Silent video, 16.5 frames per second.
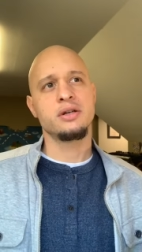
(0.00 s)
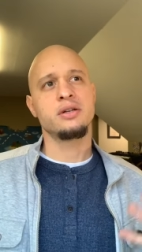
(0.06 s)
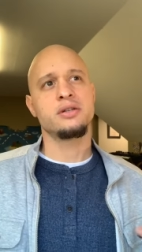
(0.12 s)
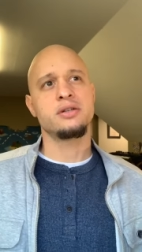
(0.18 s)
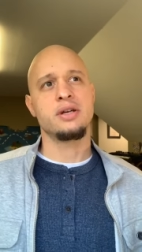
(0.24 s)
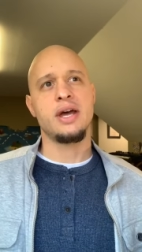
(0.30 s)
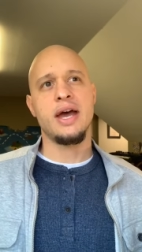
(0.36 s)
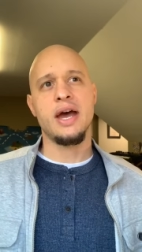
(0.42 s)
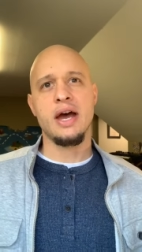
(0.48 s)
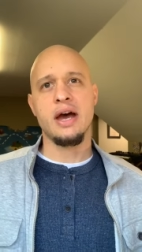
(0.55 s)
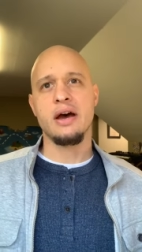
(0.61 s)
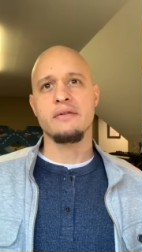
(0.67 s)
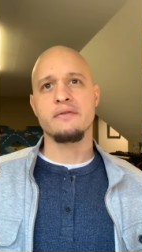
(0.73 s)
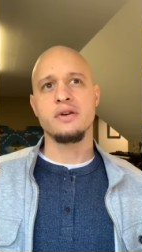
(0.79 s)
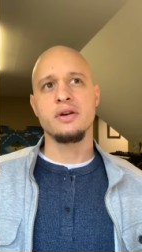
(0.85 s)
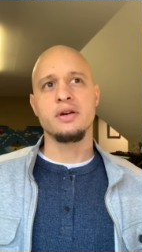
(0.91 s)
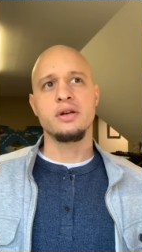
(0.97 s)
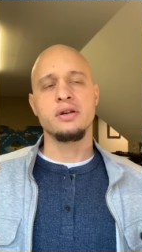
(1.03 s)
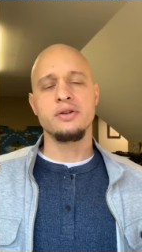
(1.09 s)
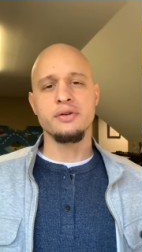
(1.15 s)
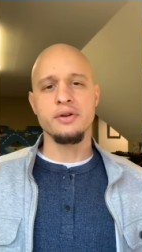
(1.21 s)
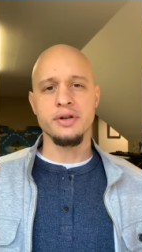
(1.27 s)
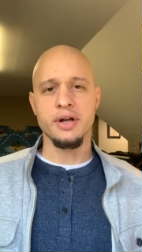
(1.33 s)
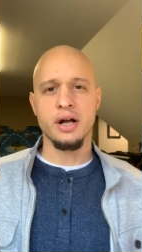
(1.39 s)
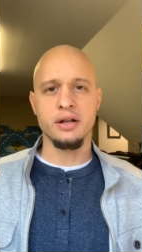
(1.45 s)
to have
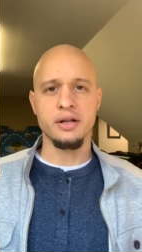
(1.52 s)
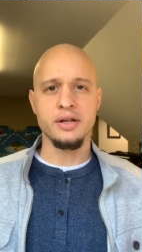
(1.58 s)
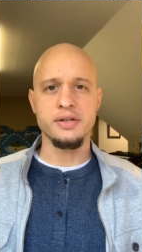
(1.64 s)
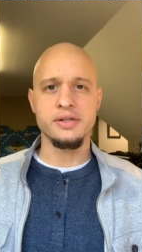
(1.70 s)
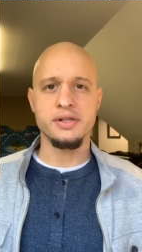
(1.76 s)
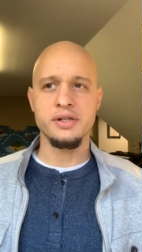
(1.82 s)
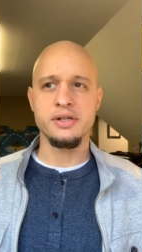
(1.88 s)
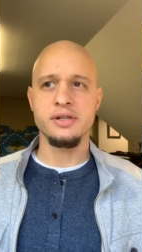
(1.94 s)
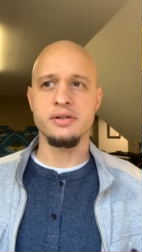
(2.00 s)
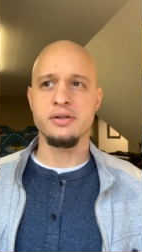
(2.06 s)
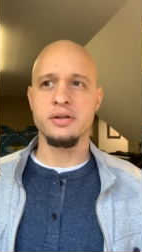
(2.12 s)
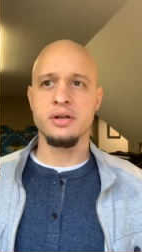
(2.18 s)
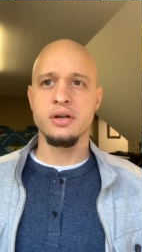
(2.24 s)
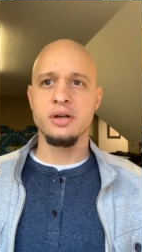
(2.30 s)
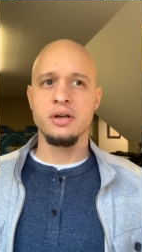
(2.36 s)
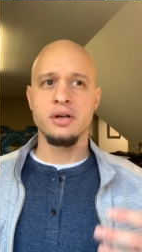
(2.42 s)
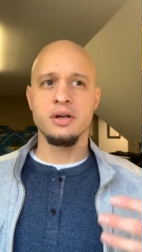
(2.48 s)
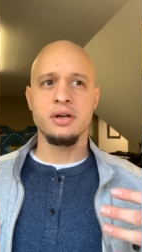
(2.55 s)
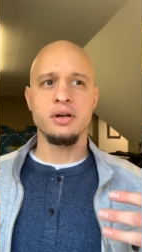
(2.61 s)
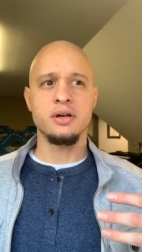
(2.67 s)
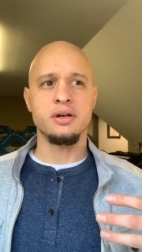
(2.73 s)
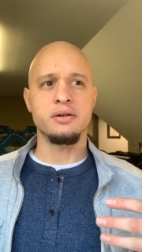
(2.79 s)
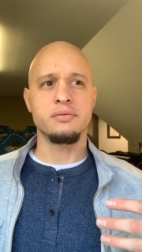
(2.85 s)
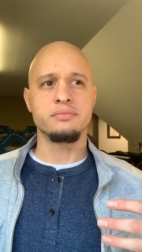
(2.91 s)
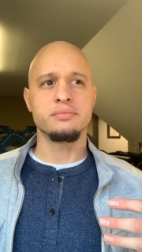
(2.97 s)
during the holiday season?
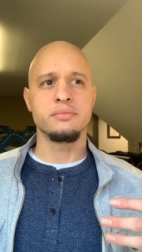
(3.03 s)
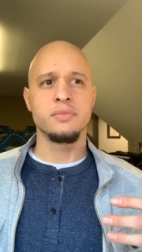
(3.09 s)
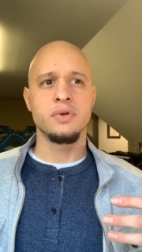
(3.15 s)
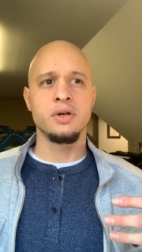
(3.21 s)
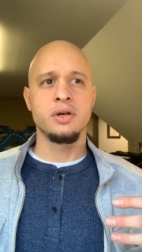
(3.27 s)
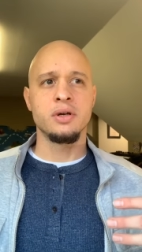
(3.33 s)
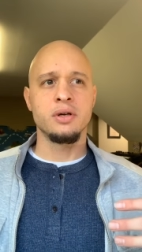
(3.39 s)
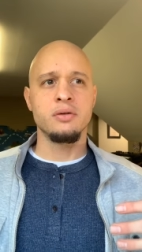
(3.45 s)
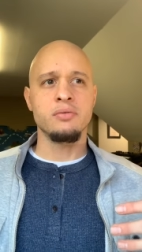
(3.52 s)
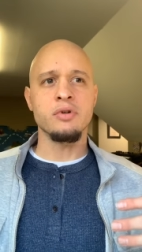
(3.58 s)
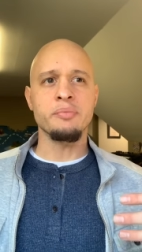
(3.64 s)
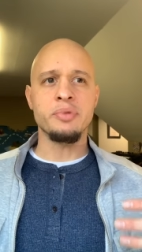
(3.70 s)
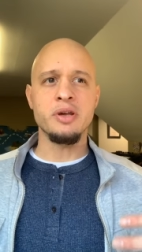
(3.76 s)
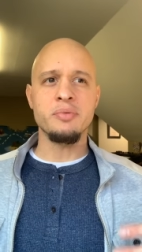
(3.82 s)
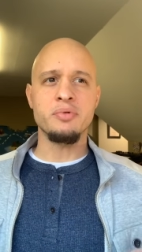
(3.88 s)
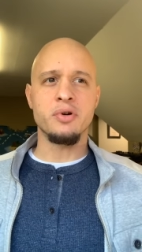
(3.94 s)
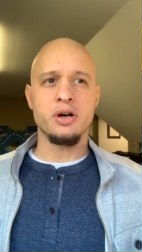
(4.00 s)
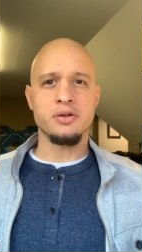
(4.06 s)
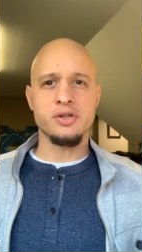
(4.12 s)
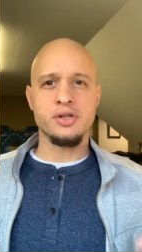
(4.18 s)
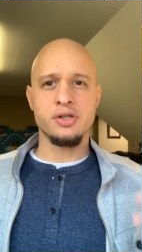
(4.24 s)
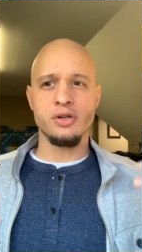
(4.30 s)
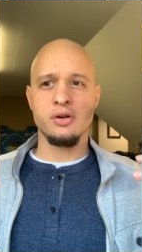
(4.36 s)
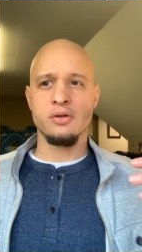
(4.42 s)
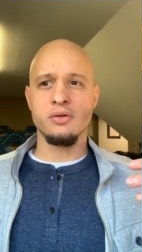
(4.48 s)
When people are
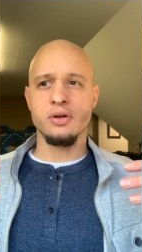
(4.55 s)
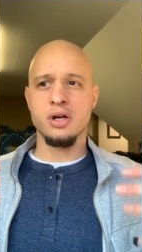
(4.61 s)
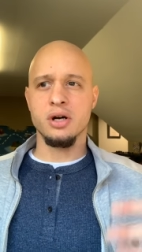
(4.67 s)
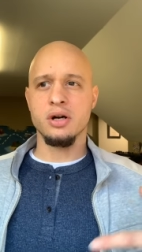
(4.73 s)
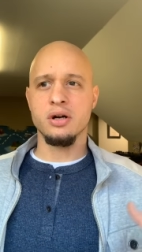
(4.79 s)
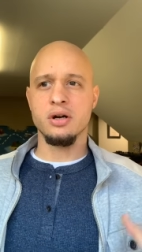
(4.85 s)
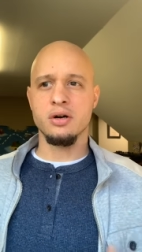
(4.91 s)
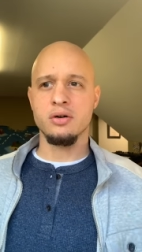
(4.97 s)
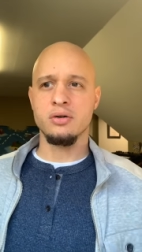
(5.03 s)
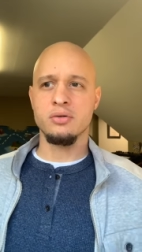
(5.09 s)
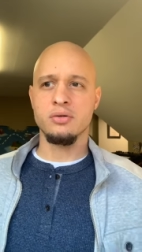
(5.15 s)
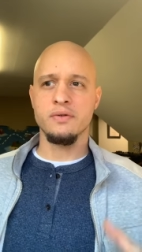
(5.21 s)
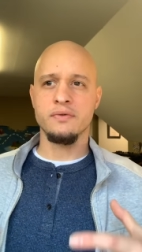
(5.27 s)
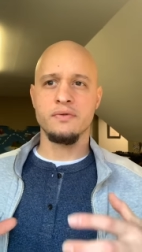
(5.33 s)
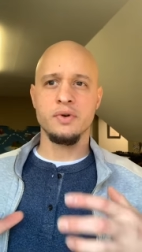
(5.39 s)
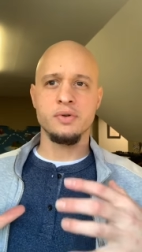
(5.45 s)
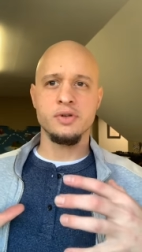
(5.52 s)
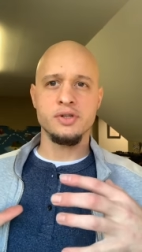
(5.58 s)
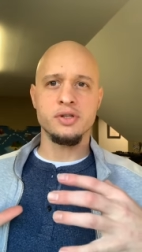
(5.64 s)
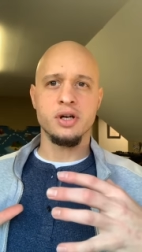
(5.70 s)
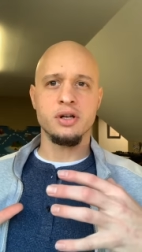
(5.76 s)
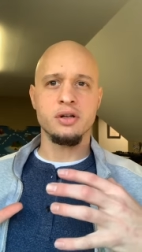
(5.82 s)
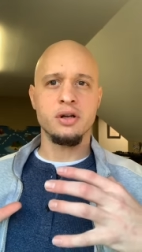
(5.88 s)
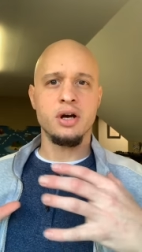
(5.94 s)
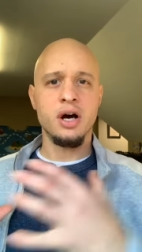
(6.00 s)
so gung-ho and focused
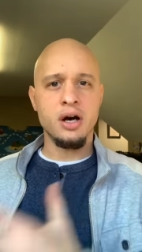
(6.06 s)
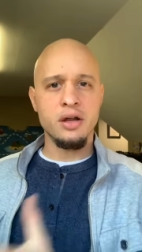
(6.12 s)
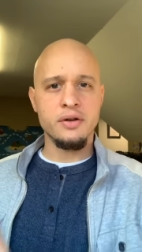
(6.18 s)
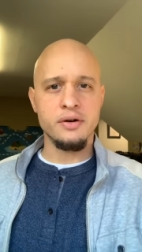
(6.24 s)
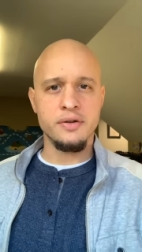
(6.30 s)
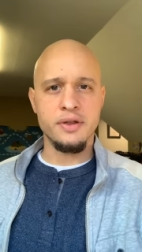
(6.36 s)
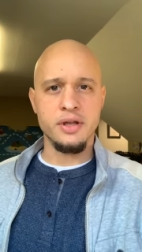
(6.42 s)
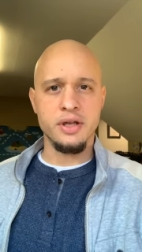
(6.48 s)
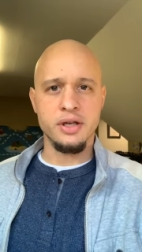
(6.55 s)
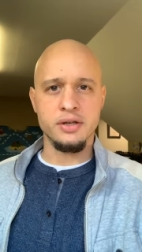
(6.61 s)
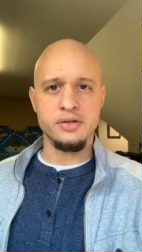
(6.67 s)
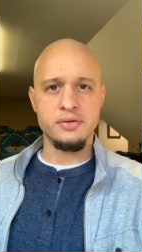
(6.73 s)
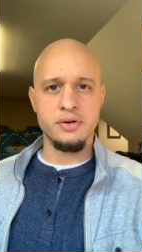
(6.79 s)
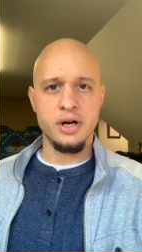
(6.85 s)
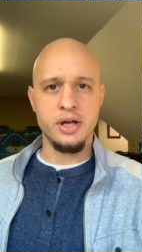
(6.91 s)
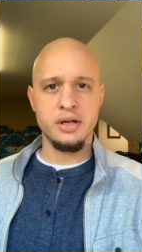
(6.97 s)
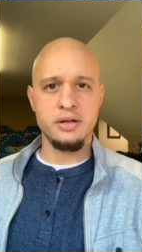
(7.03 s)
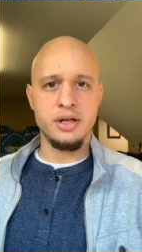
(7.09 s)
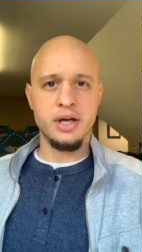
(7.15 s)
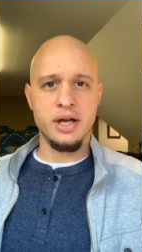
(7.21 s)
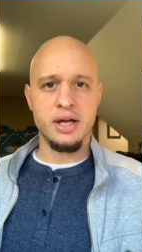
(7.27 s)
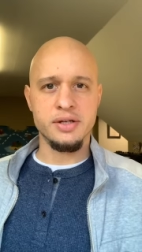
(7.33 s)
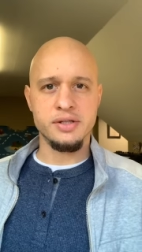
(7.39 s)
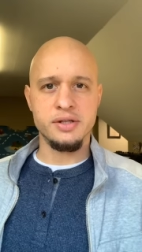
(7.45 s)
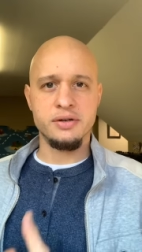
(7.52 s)
on other things, right, that
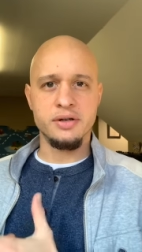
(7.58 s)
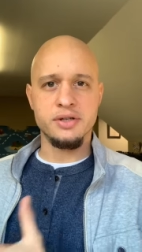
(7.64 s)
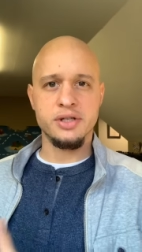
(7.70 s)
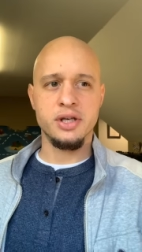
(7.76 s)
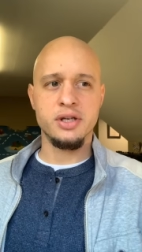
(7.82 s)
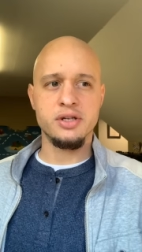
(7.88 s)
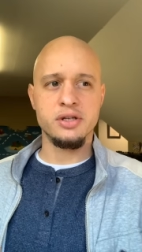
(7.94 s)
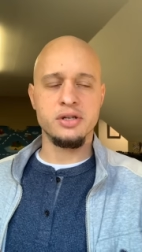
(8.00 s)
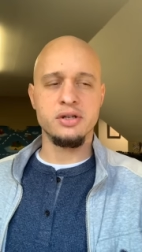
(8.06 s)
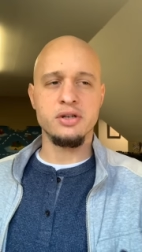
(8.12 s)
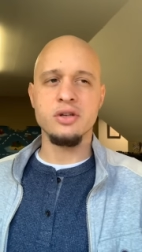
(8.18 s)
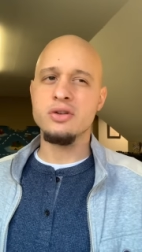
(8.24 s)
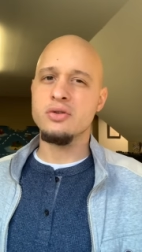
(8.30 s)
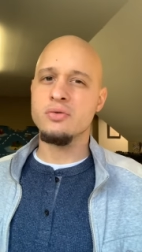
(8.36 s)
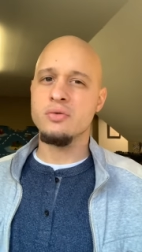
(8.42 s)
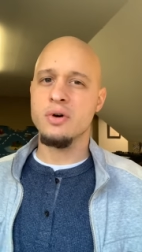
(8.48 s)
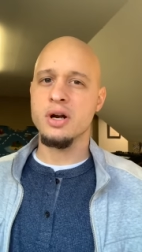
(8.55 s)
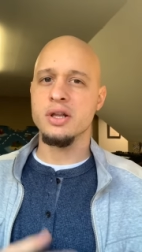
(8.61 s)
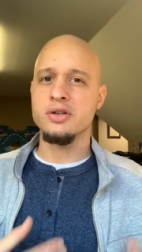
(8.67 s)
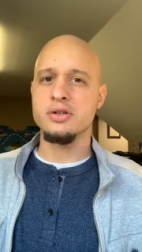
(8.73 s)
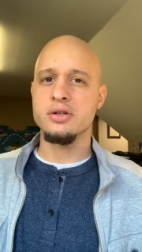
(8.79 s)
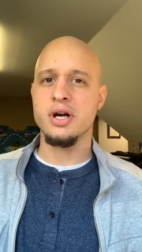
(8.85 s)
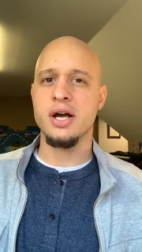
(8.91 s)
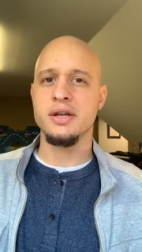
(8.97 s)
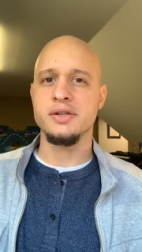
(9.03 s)
has their attention, do you want to
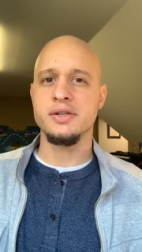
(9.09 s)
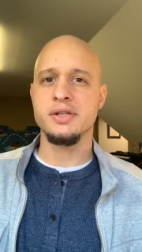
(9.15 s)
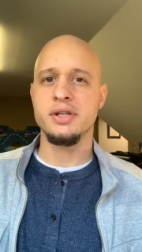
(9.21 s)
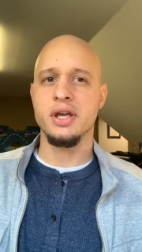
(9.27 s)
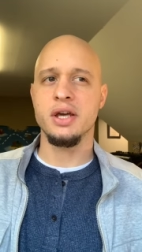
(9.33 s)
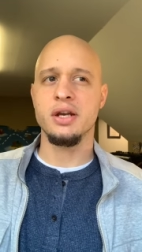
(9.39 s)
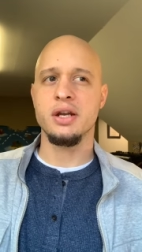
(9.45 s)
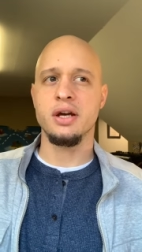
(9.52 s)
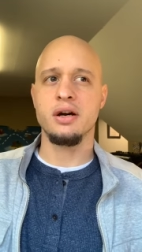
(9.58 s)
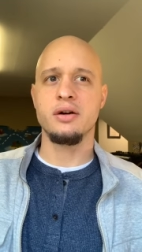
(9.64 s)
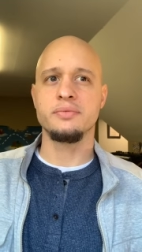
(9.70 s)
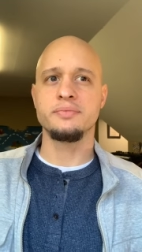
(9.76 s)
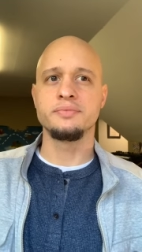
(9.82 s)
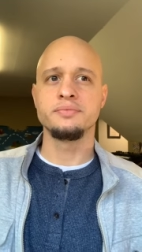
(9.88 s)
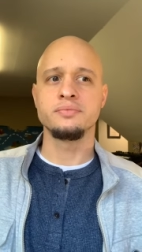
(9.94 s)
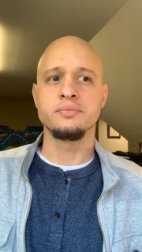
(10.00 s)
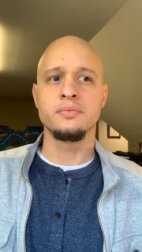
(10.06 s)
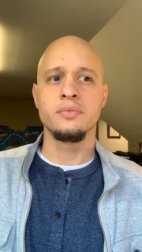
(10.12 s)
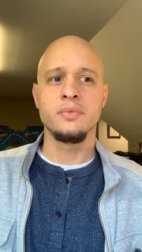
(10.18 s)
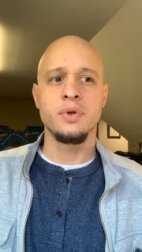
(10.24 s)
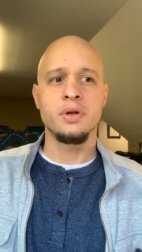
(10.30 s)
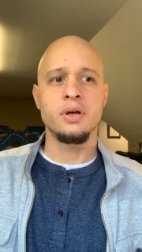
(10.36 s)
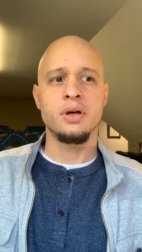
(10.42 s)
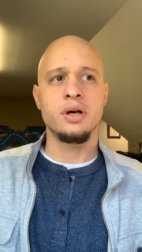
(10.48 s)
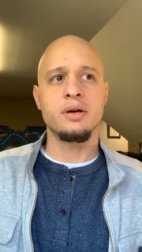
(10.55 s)
try to stand out?
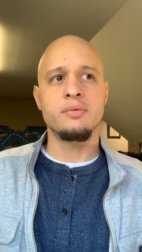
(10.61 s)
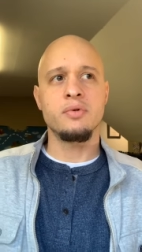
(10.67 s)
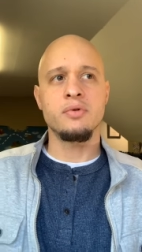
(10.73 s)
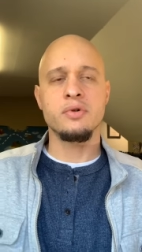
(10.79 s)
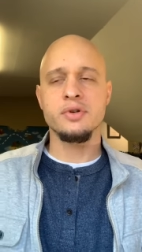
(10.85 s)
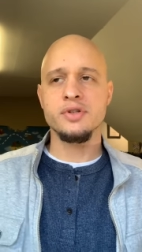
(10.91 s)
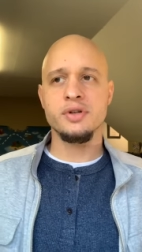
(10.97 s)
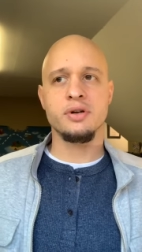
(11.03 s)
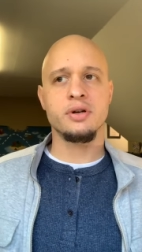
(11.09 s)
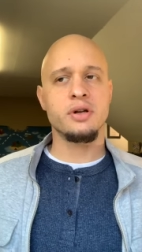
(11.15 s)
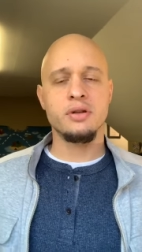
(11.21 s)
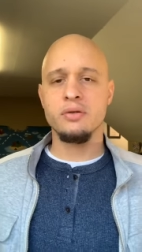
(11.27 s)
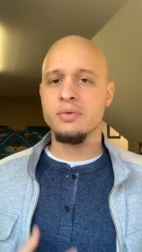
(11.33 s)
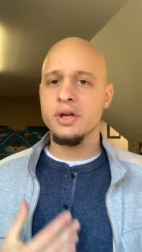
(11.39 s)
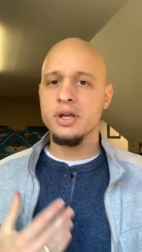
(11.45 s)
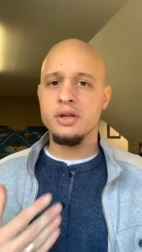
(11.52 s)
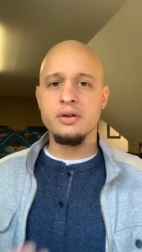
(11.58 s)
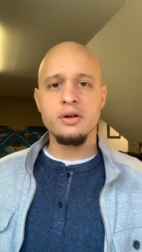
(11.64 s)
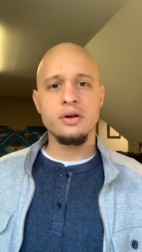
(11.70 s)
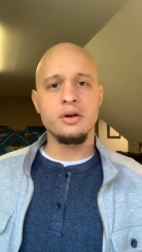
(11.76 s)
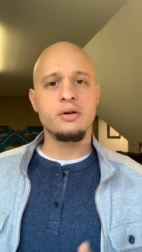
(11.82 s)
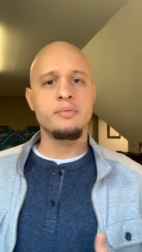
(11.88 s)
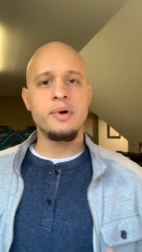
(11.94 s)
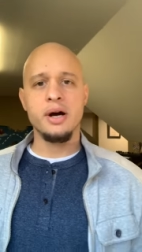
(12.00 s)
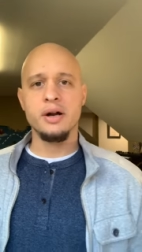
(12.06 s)
Or is there another way you can go
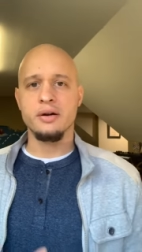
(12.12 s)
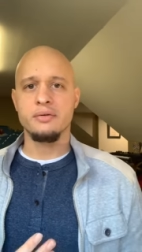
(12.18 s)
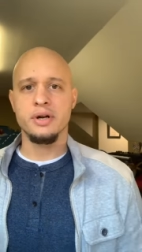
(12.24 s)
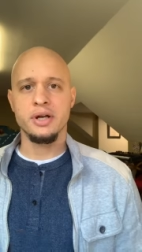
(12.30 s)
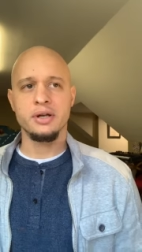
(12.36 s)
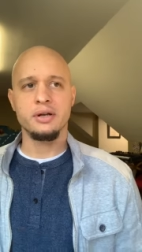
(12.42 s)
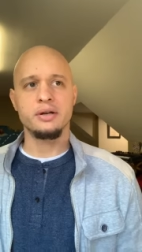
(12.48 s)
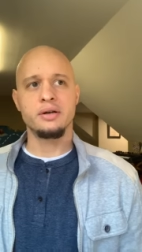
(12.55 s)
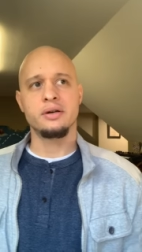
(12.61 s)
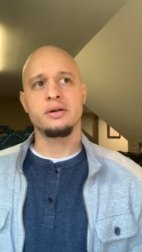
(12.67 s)
about it, right?